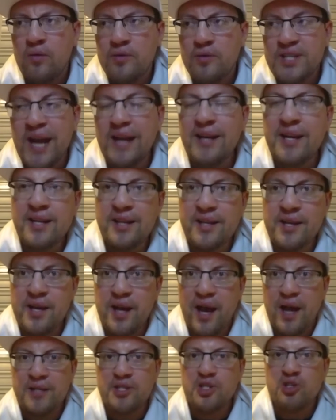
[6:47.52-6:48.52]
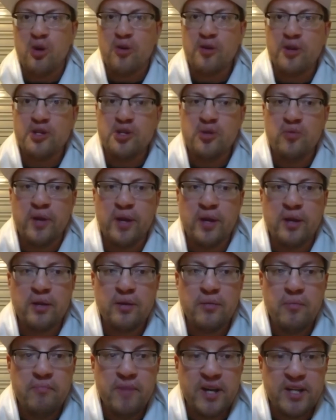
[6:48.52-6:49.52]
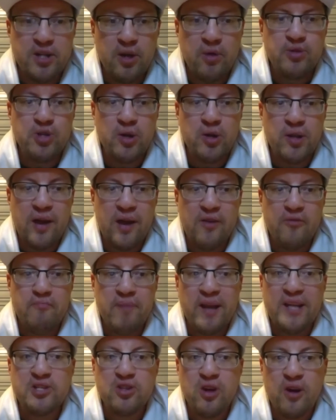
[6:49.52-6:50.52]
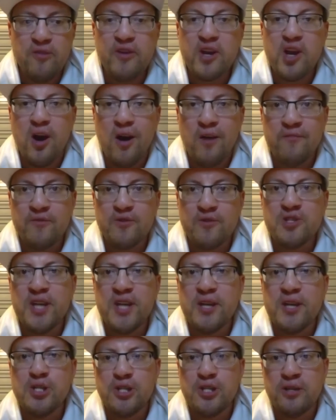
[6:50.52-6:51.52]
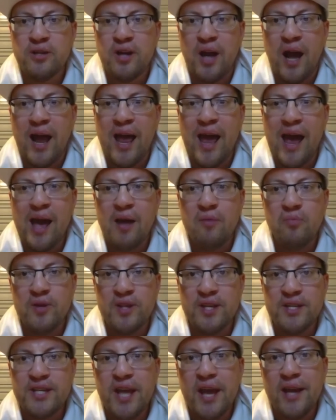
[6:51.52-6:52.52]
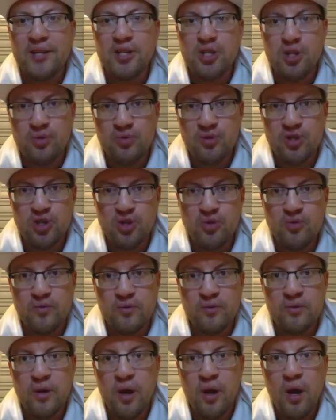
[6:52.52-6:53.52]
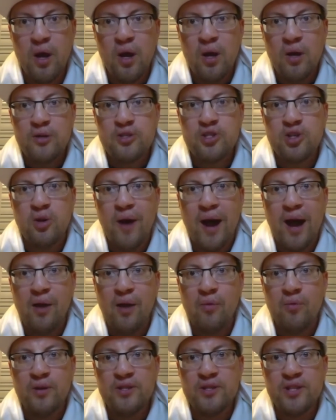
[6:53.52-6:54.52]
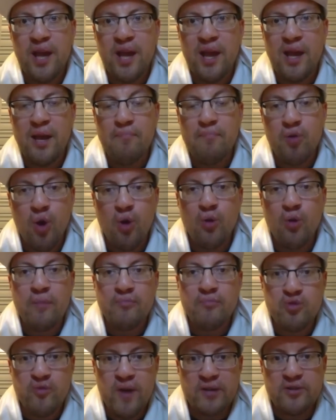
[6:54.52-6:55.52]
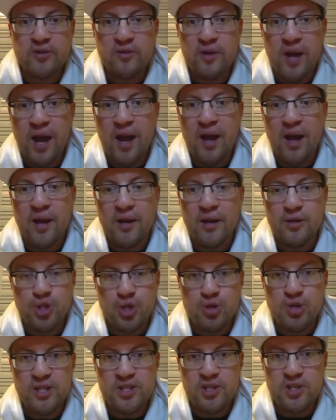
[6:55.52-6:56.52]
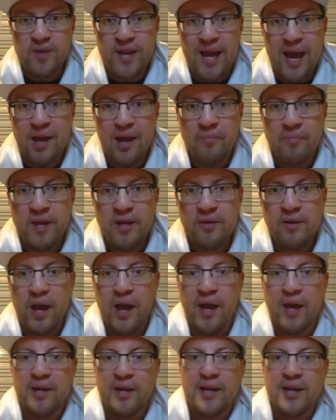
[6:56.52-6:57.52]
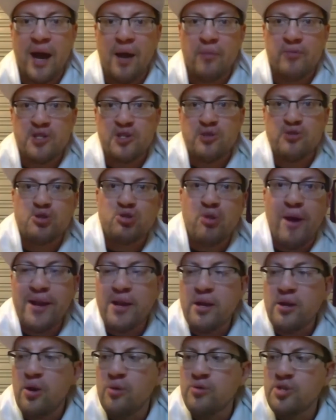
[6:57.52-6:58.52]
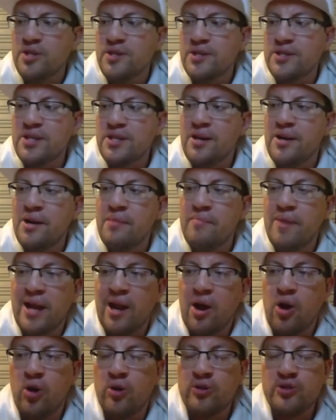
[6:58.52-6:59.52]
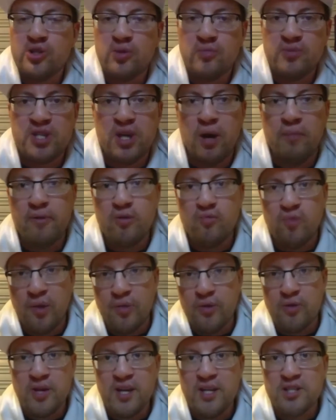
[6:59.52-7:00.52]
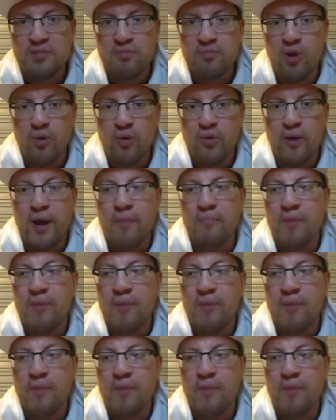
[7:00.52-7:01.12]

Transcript: technically, I started doing Mcdojo Life based off a conversation I had with a day 2 student. So I was a program director at a jiu-jitsu academy, and I was their striking coach at the time, and I also was helping run their kids program.